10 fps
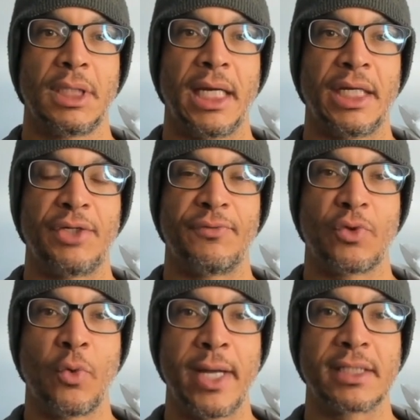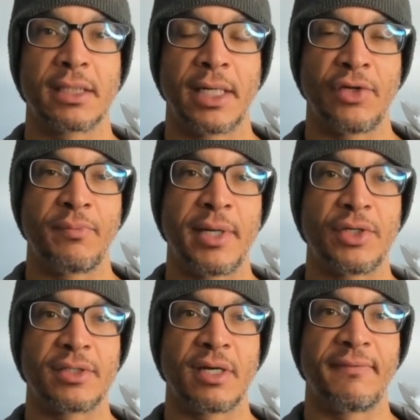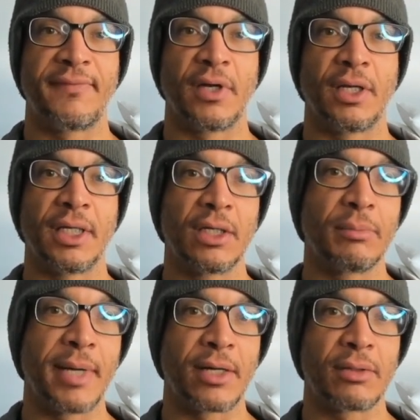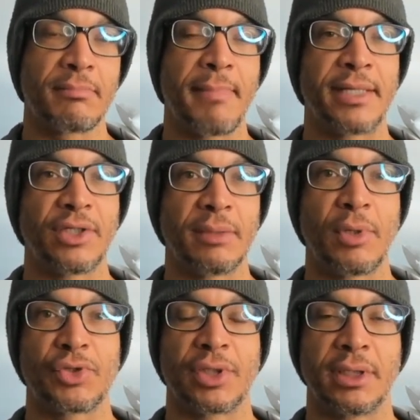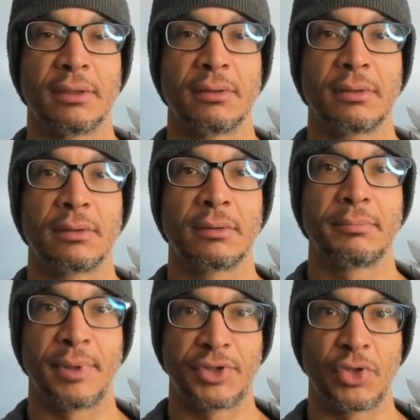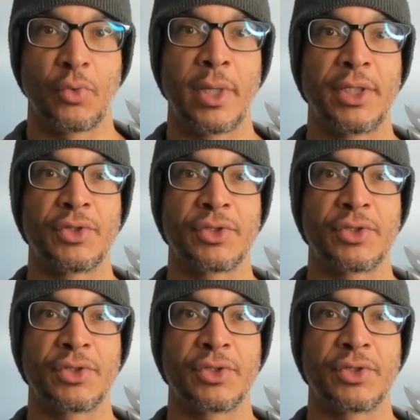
And you've quit and you've made yourself feel a little better mentally, emotionally, because you quit and you